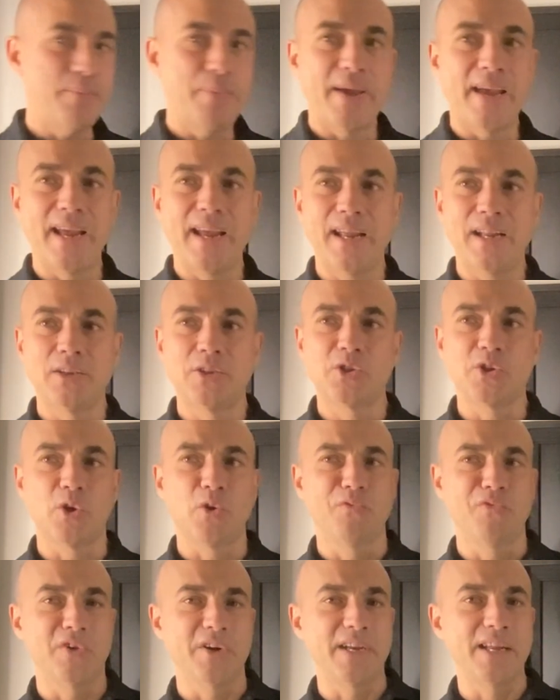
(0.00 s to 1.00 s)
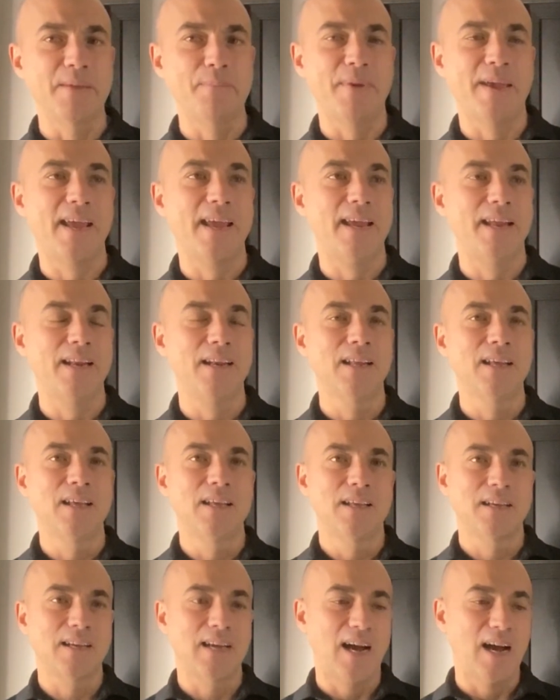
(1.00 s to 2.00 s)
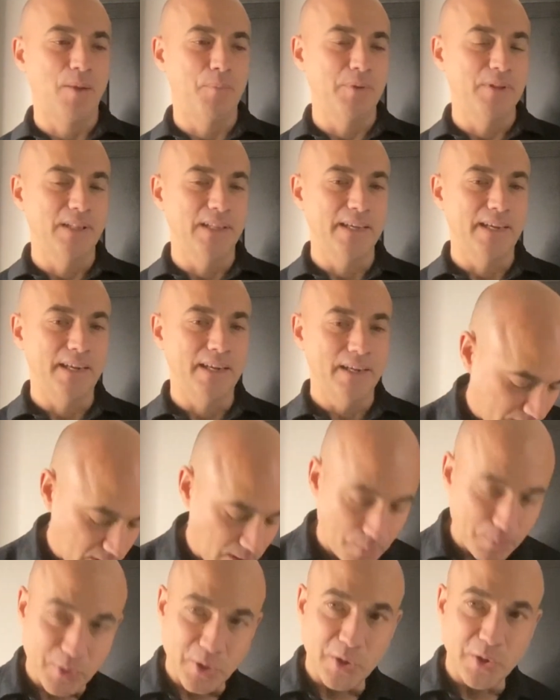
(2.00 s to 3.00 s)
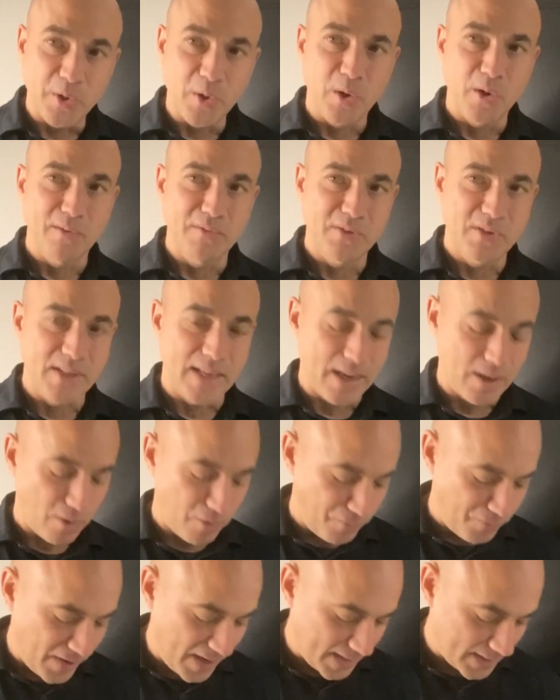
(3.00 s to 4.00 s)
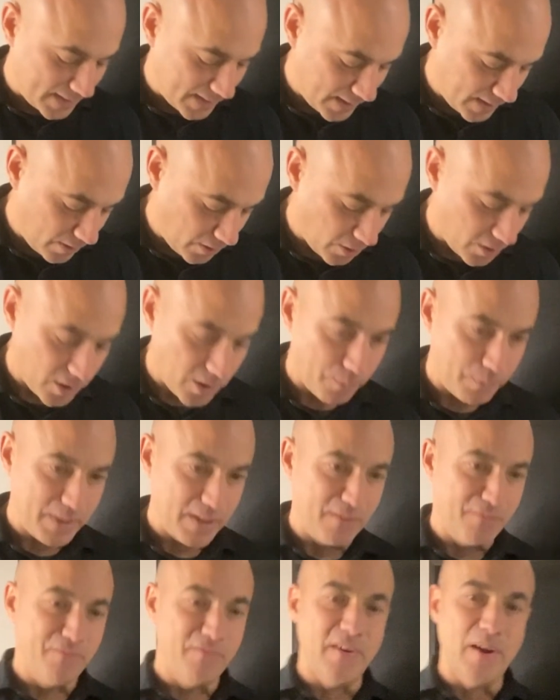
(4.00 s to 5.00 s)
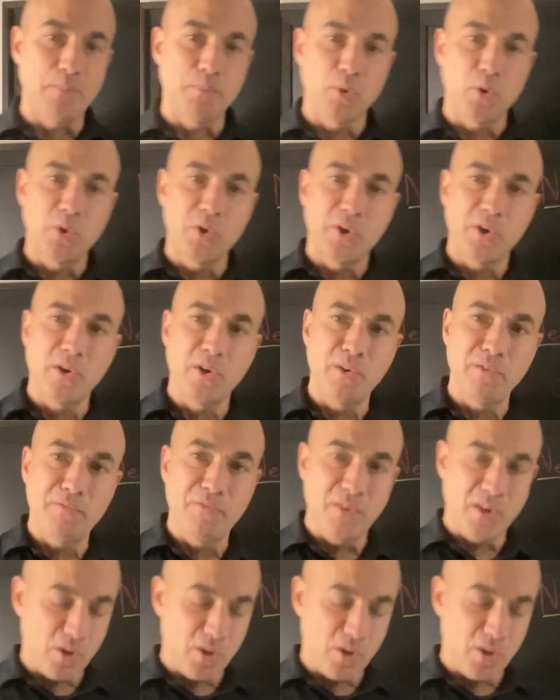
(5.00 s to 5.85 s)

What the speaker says: pain. So for knee pain, commonly some of the nerves that are affected are going to be the femoral nerve,